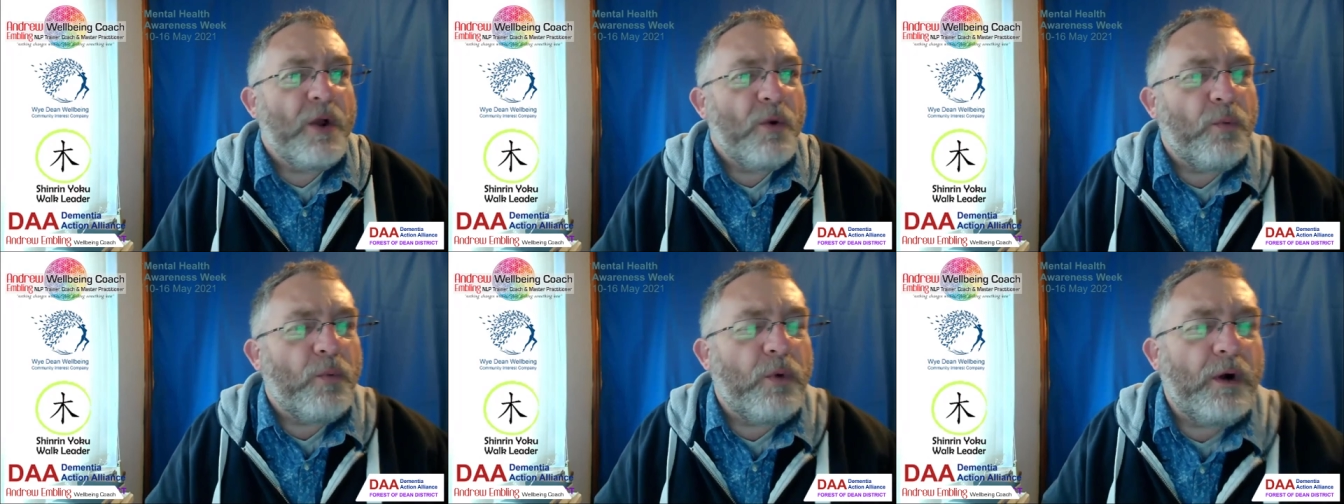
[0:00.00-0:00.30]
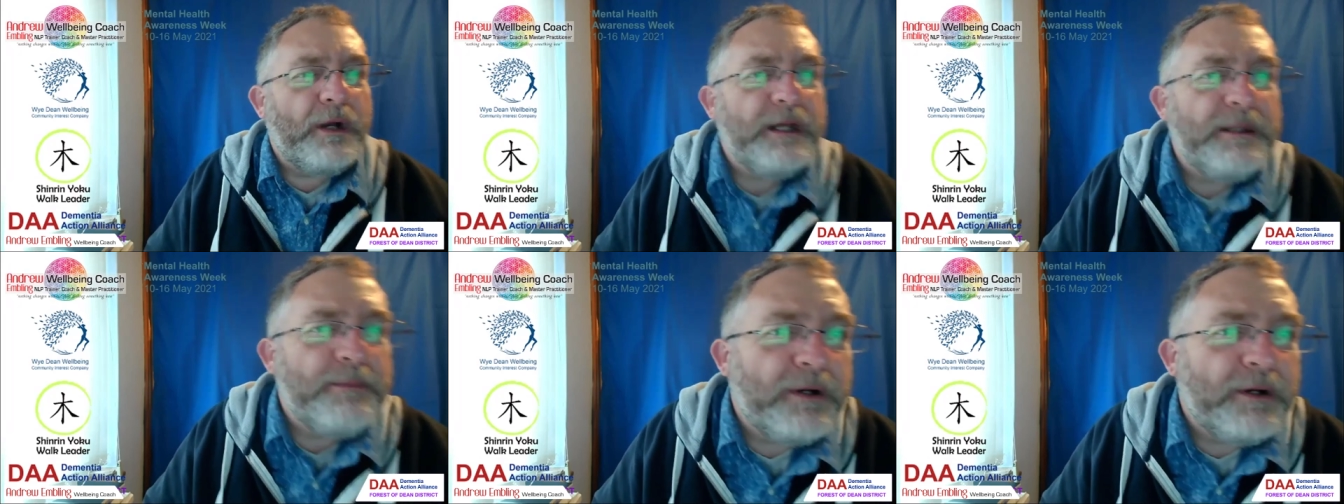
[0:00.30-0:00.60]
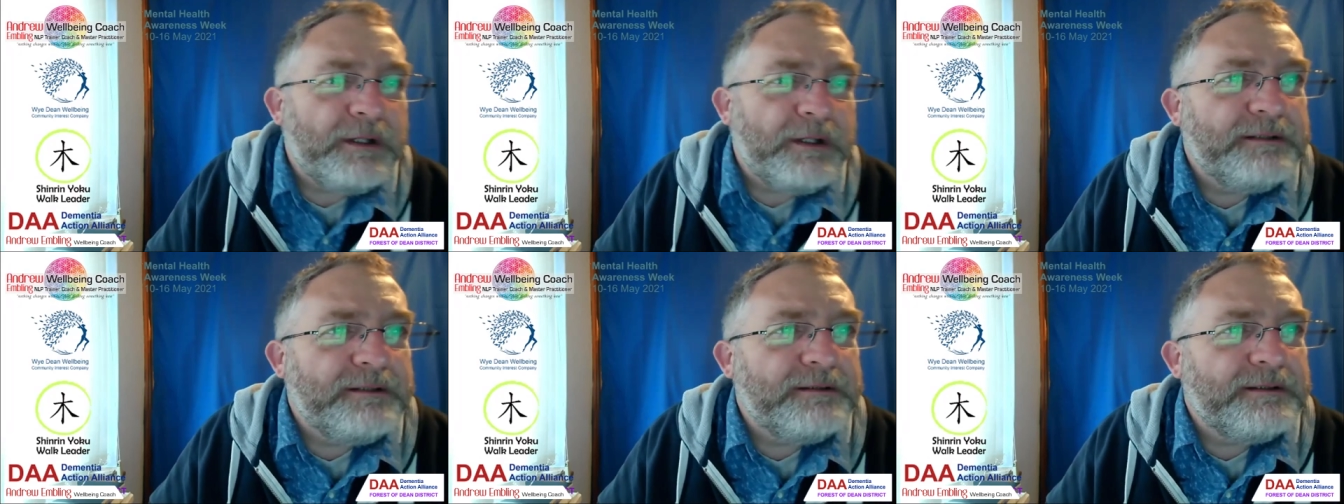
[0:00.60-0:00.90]
Why am
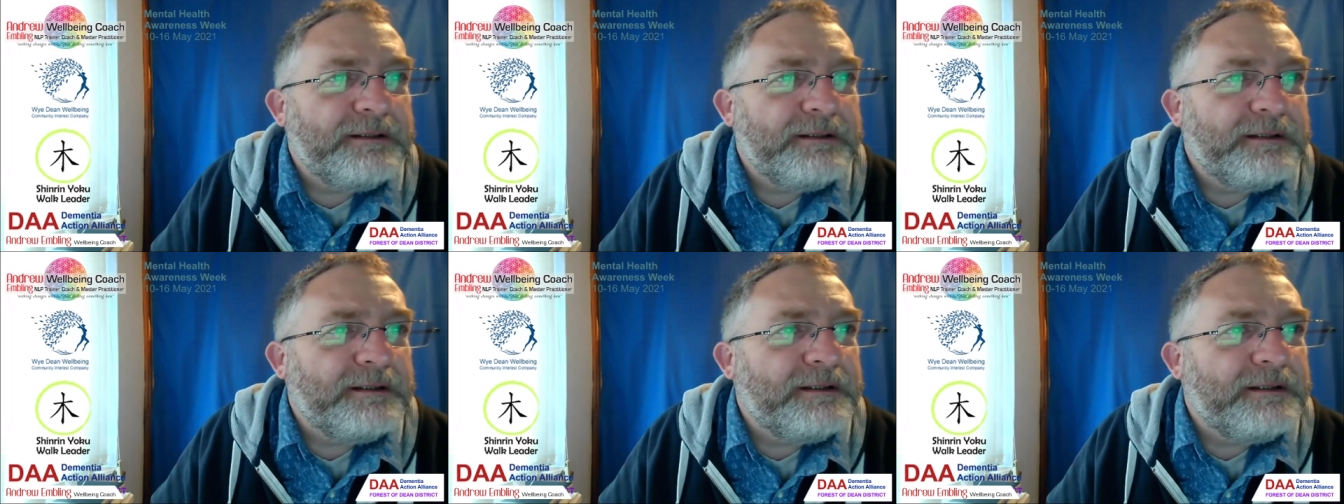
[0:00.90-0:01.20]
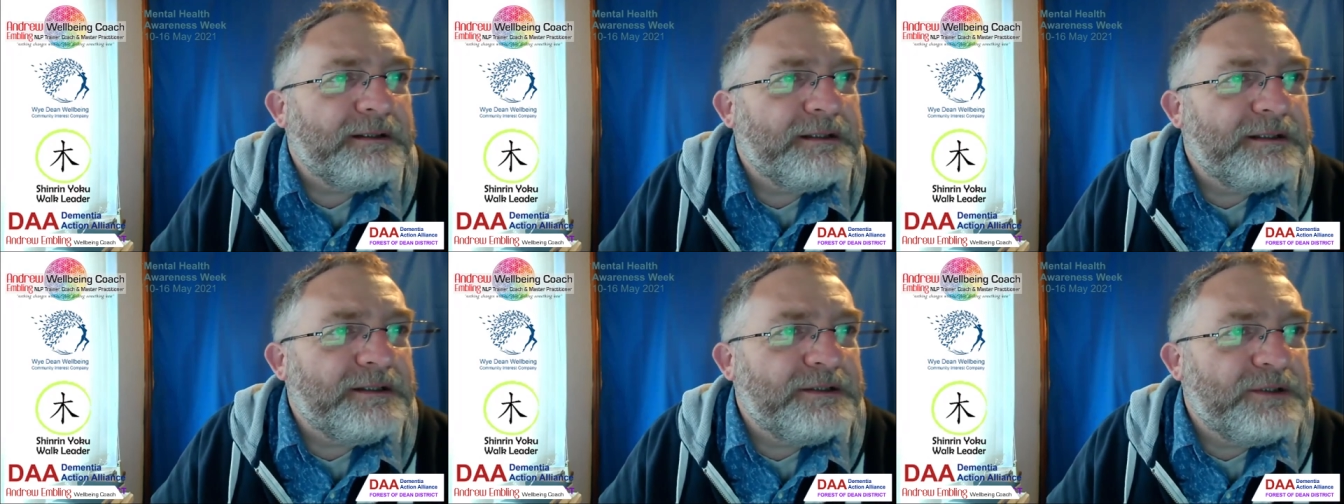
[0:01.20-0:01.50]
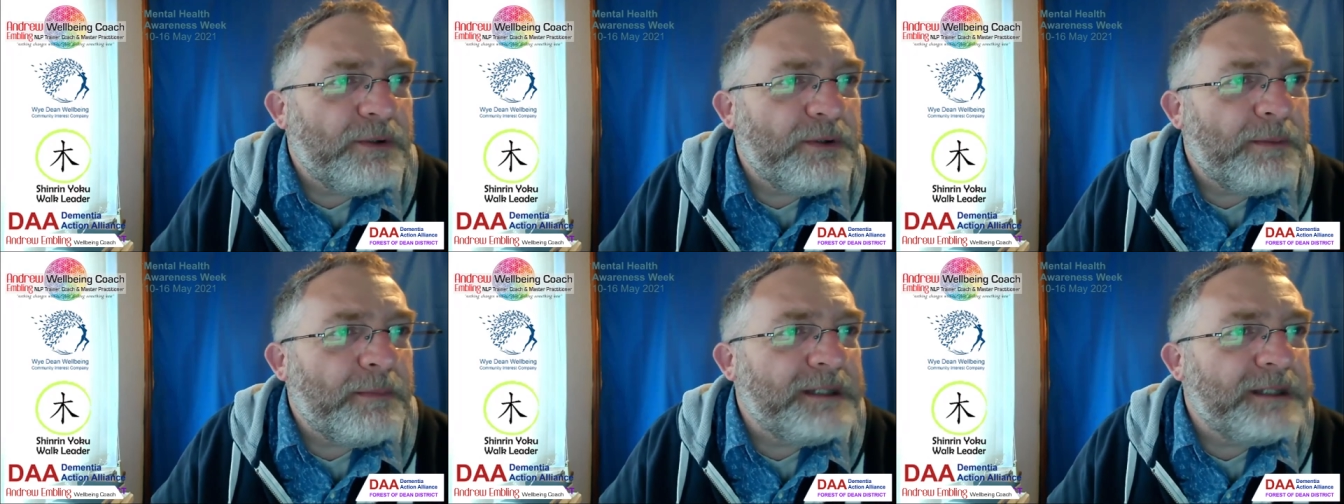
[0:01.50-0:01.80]
I
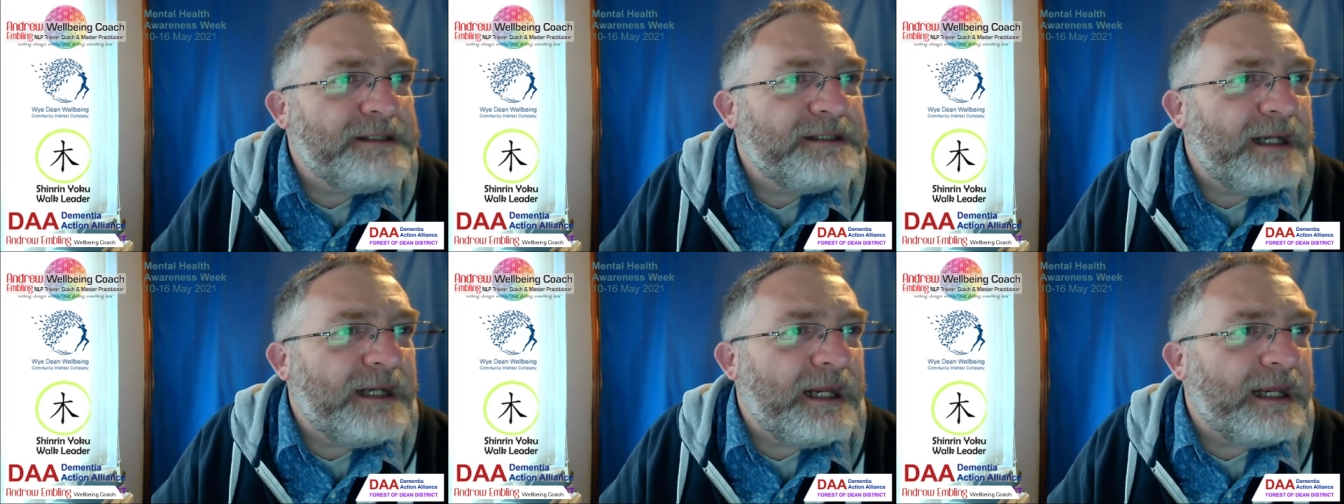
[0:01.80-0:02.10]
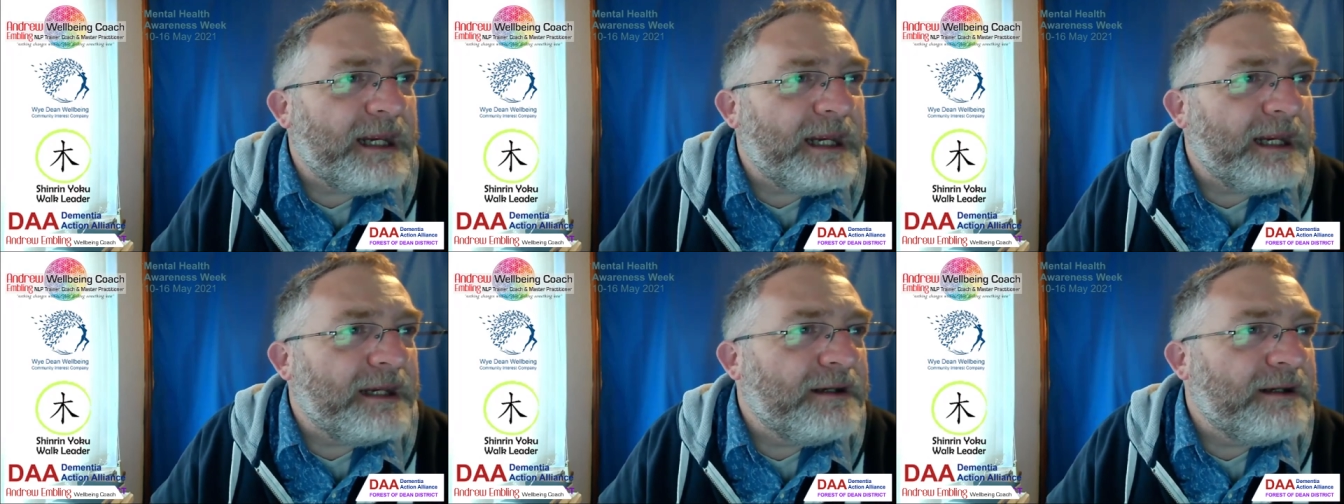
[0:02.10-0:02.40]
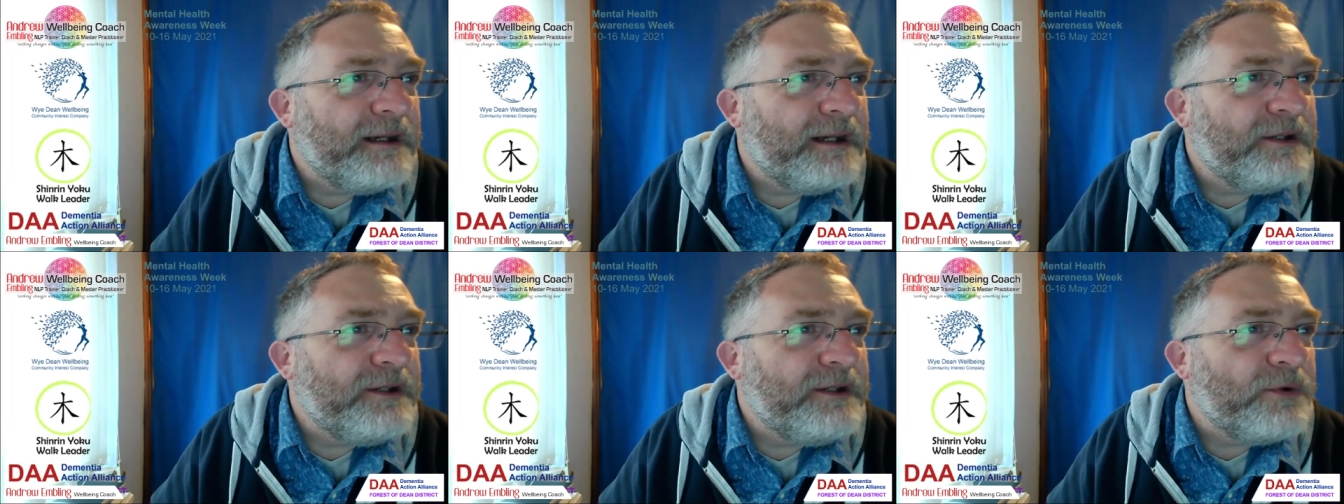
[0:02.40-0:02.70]
delaying
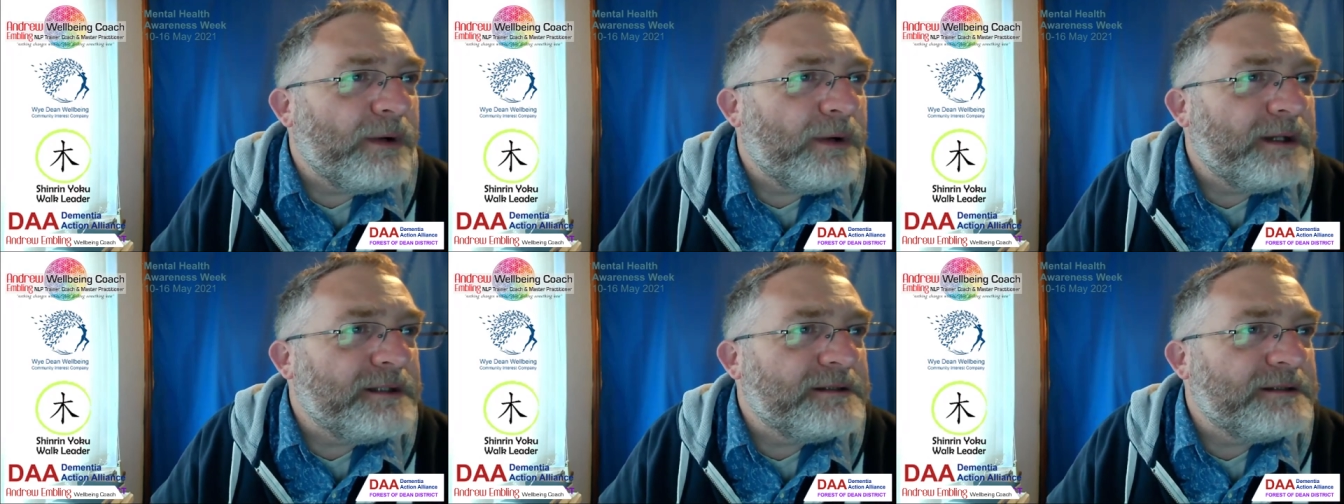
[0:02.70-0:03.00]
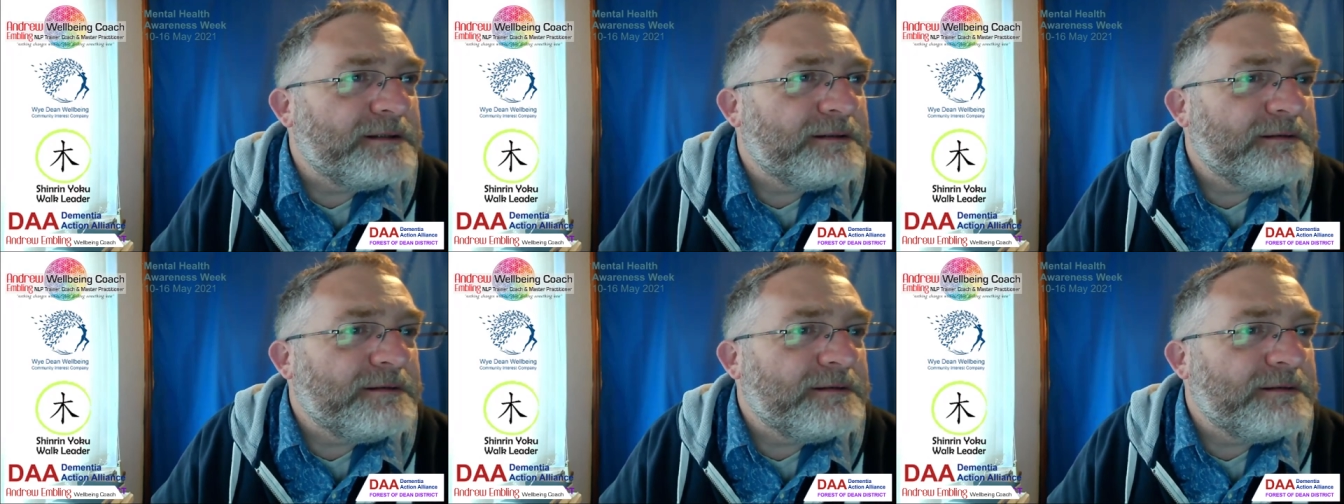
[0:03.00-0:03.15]
at your end?